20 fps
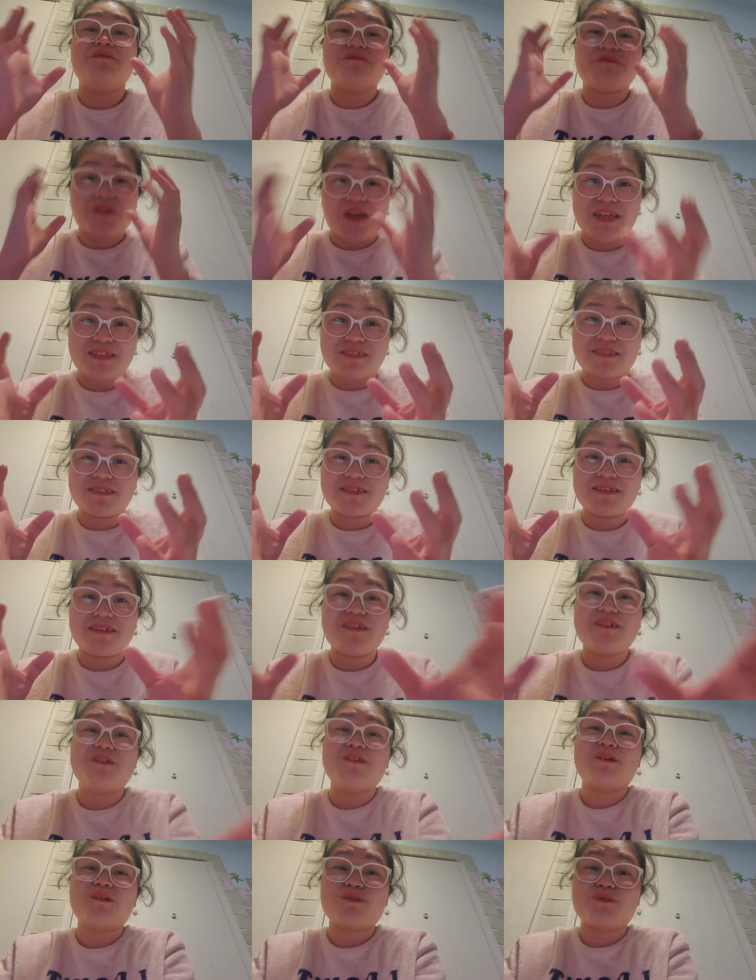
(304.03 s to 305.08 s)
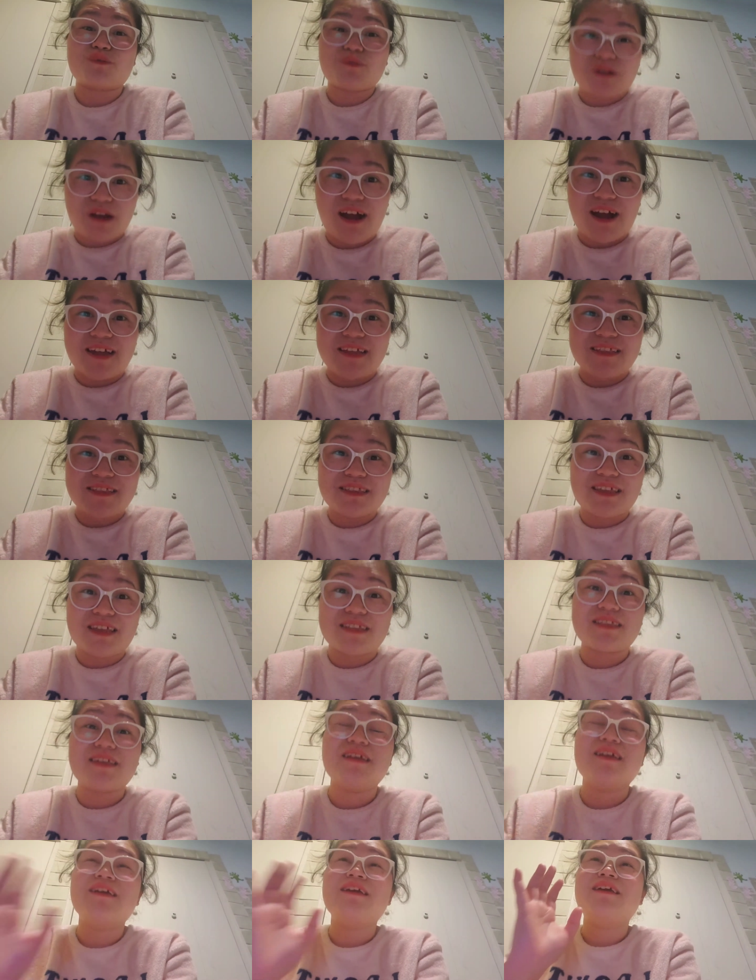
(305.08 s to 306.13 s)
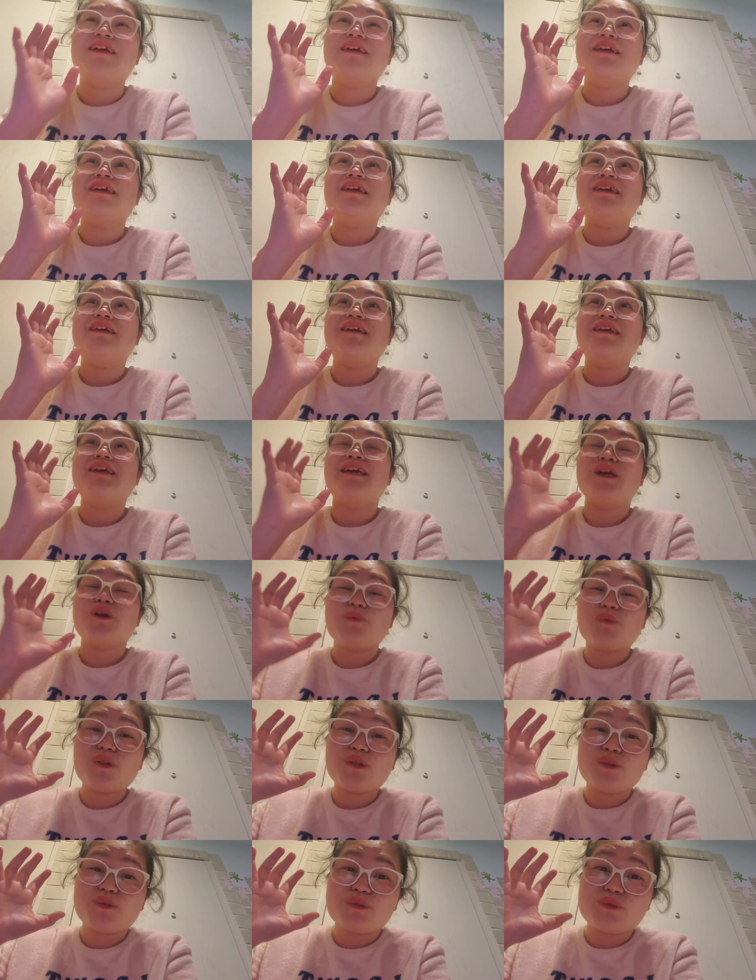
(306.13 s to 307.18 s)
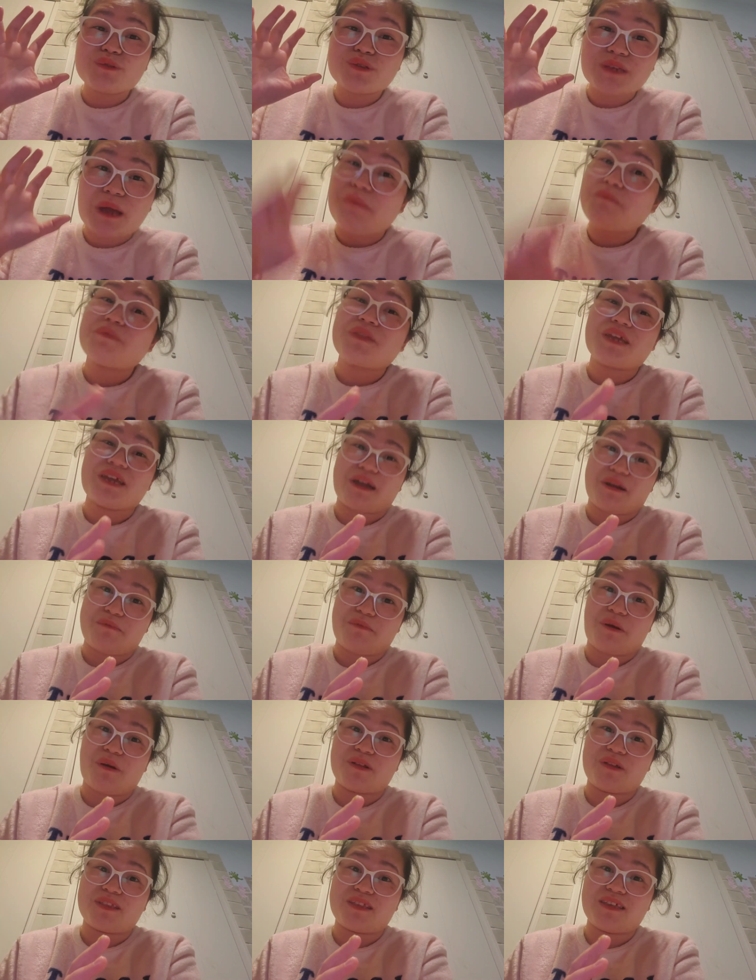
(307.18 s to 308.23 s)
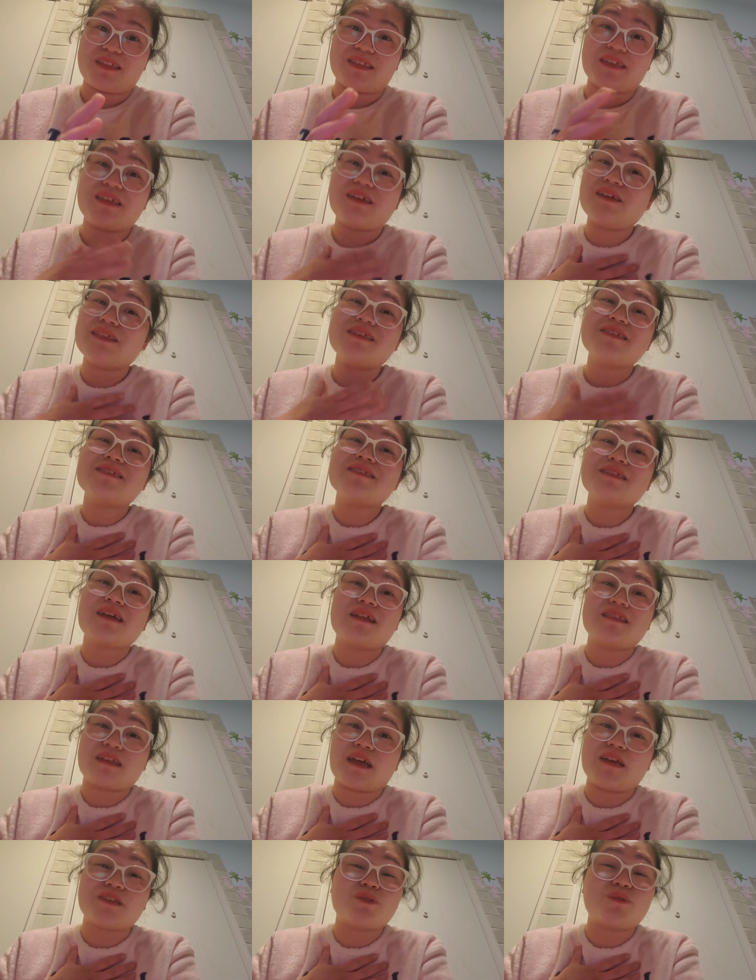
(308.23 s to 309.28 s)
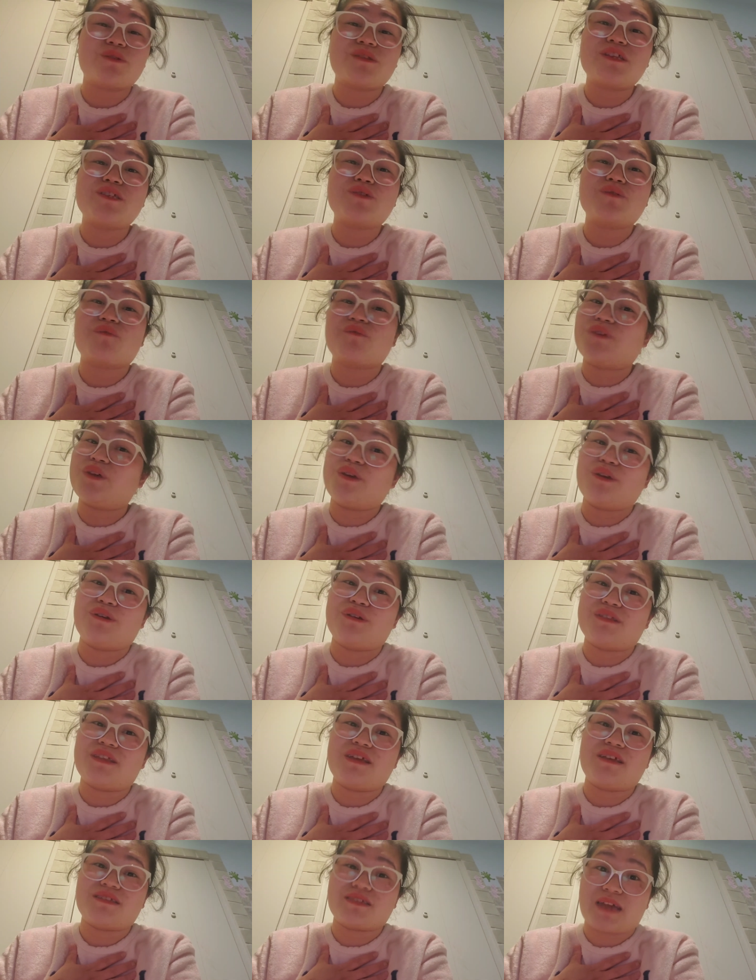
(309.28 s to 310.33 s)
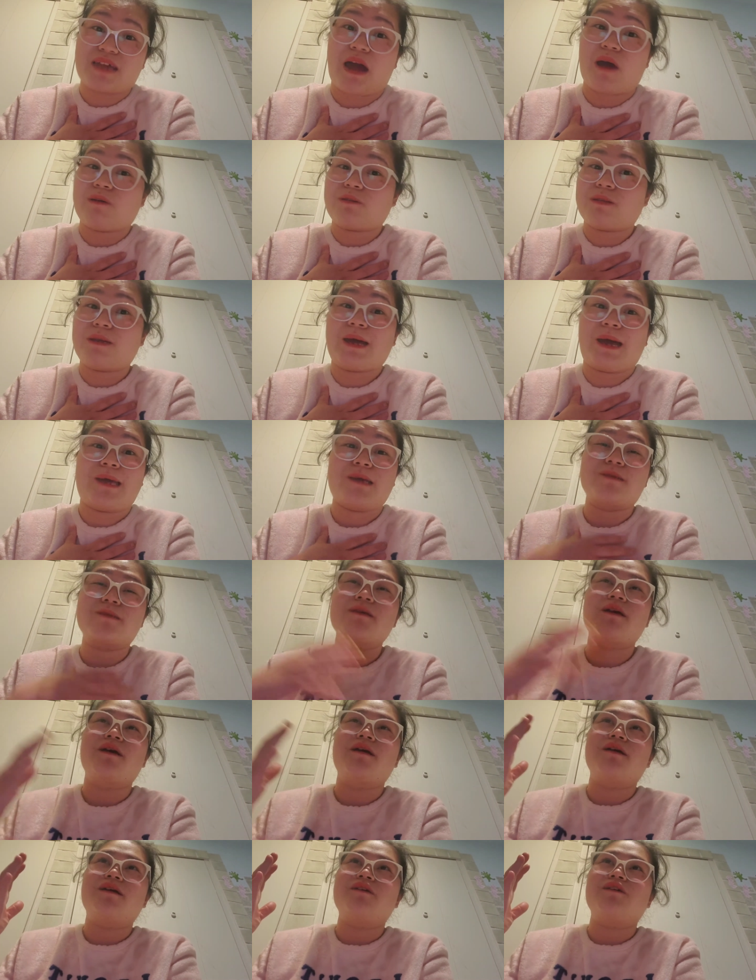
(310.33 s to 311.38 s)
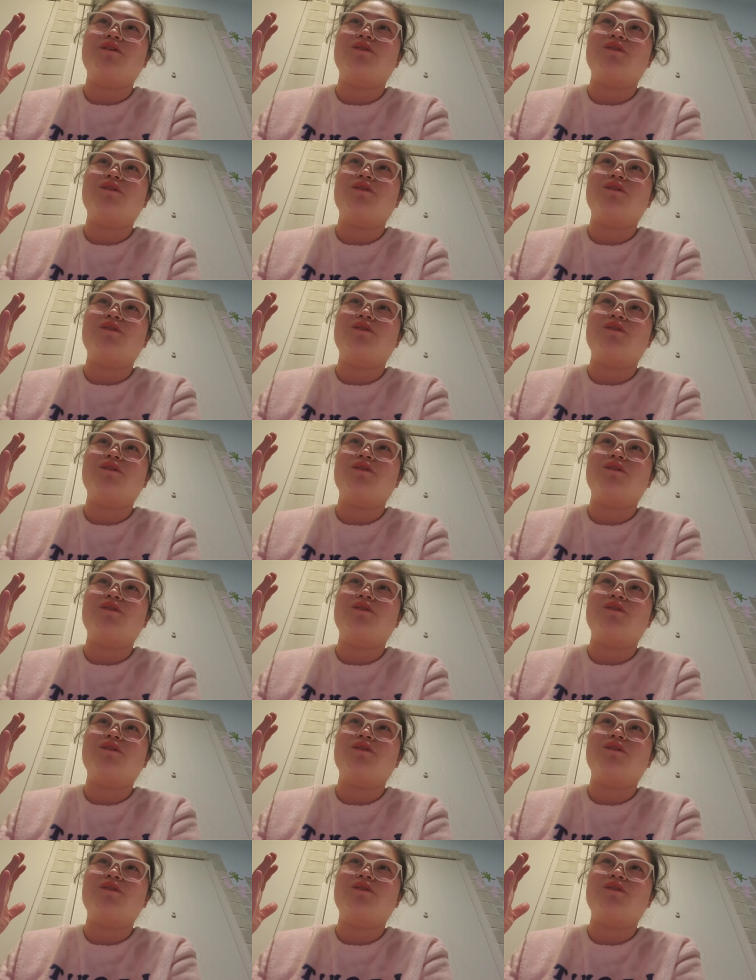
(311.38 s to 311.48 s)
faith to God that He will do something about it. It is not us who needs to figure things out, guys, you